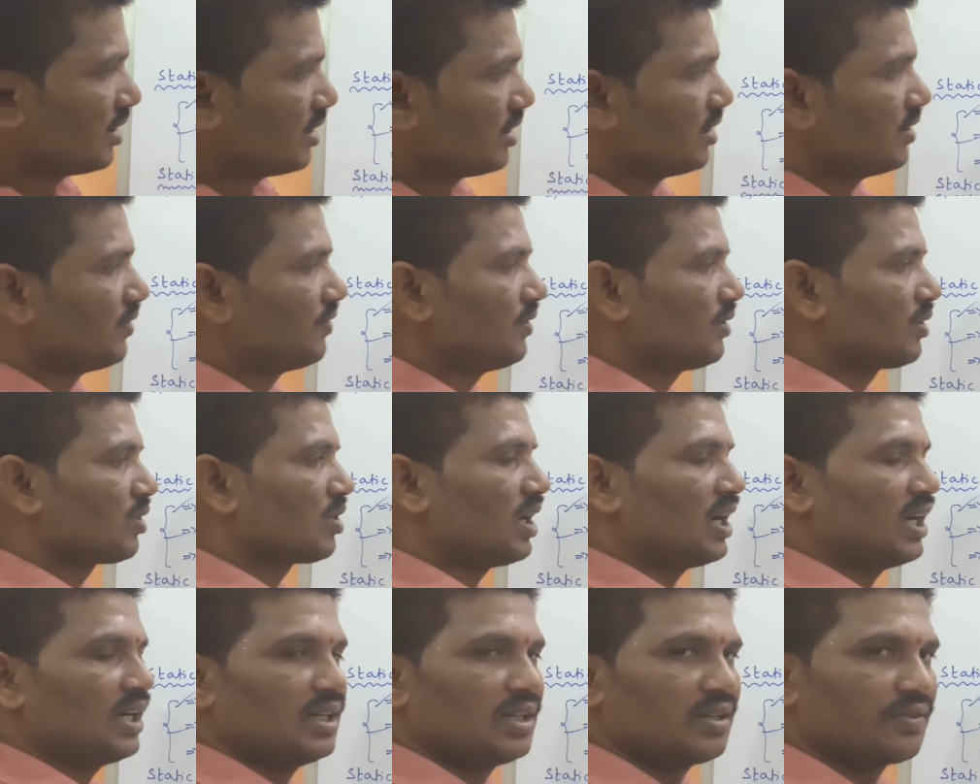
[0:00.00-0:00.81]
If you
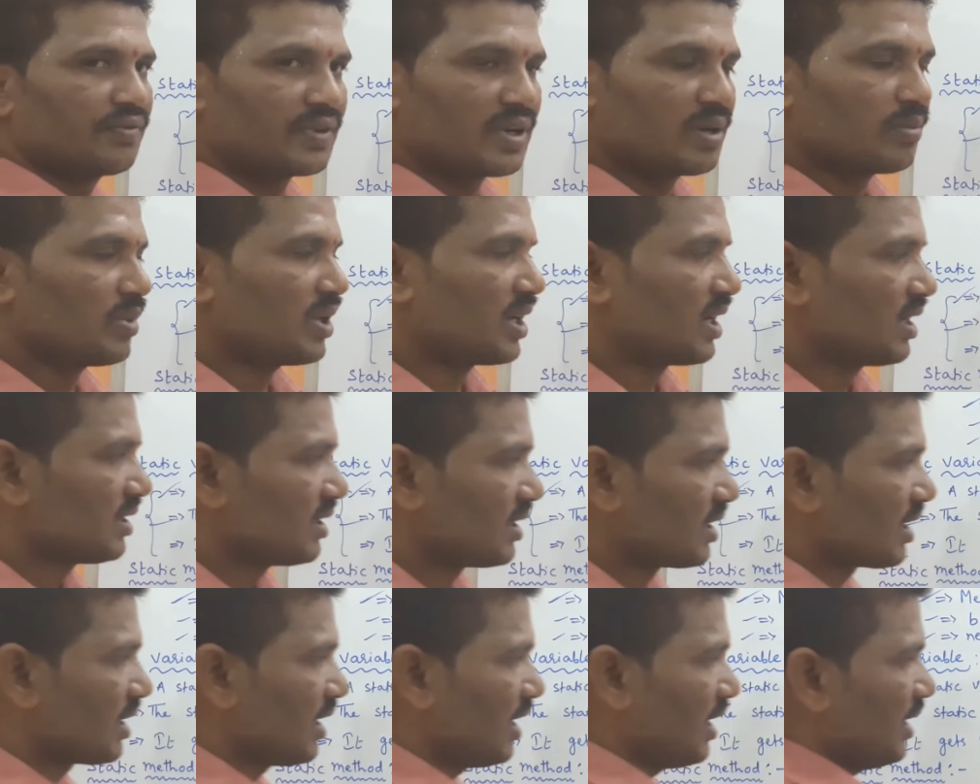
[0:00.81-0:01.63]
call it from
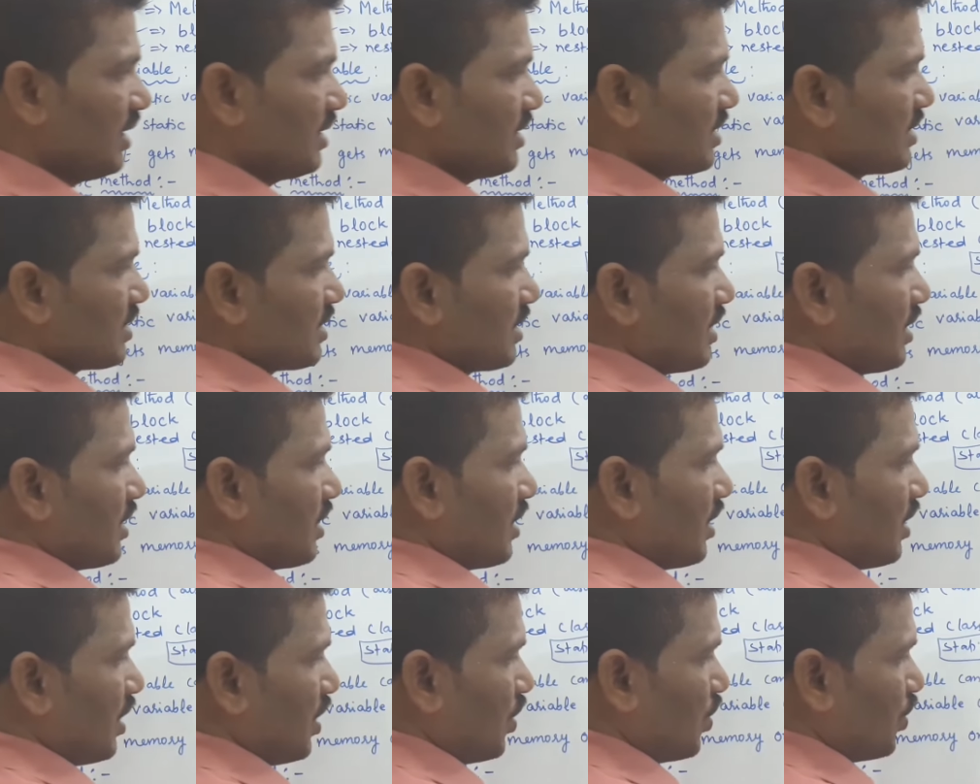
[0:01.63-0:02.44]
another class,
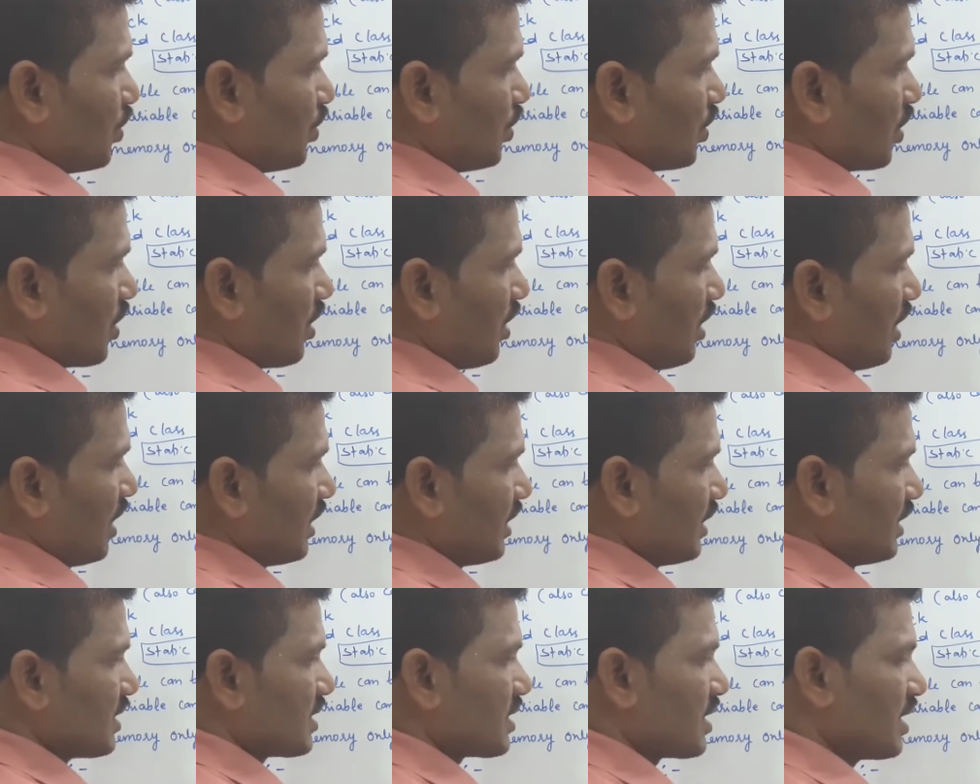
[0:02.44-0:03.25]
how do you
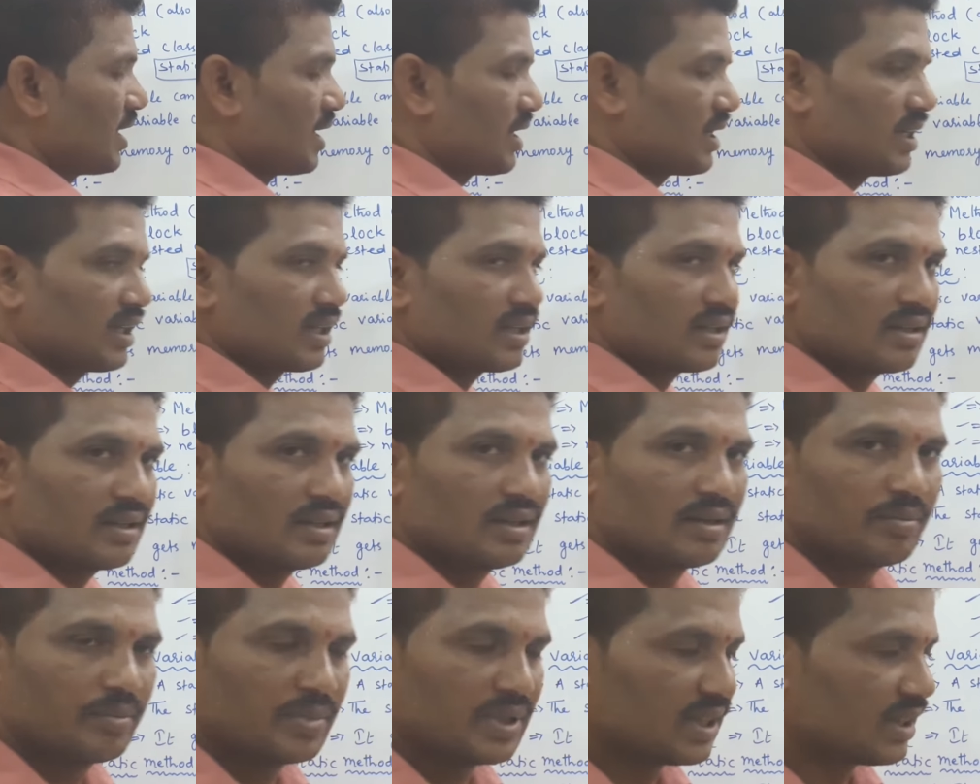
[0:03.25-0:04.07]
call the
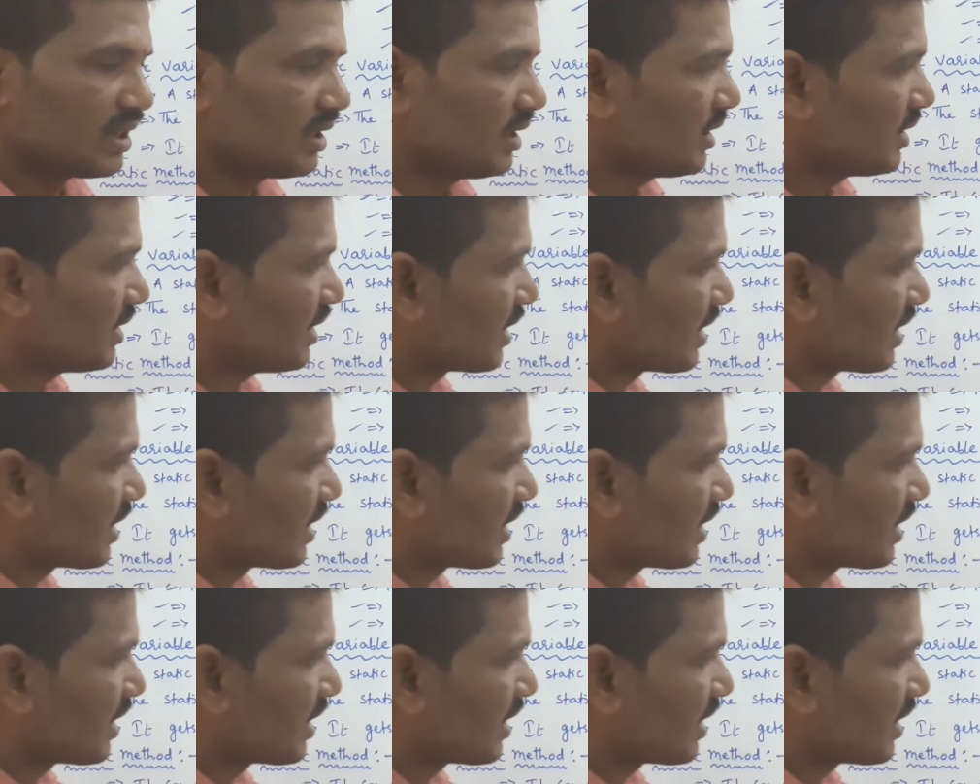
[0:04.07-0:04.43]
static method?